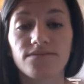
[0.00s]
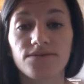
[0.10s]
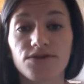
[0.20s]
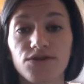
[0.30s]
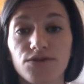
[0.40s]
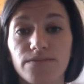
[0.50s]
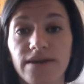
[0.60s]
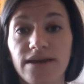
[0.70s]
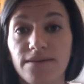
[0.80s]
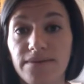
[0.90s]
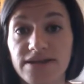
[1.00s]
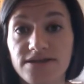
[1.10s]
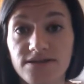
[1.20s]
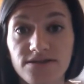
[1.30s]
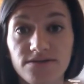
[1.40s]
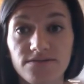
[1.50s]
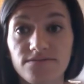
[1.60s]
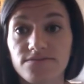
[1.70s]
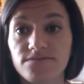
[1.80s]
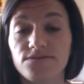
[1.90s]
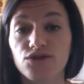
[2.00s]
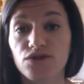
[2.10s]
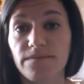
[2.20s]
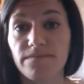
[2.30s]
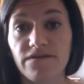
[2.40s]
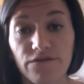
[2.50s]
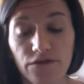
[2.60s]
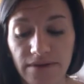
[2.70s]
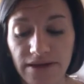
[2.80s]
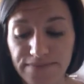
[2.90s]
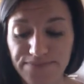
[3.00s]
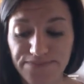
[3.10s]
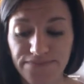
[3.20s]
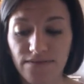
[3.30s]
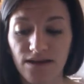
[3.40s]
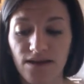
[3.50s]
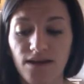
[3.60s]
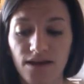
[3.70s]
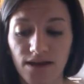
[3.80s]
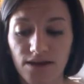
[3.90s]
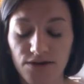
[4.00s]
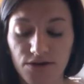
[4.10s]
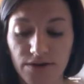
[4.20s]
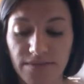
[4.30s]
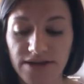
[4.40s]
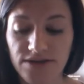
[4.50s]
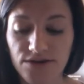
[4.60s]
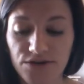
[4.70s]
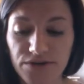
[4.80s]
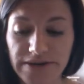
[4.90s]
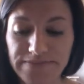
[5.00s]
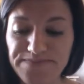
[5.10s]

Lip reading: to make the best treatment for me during my surgery.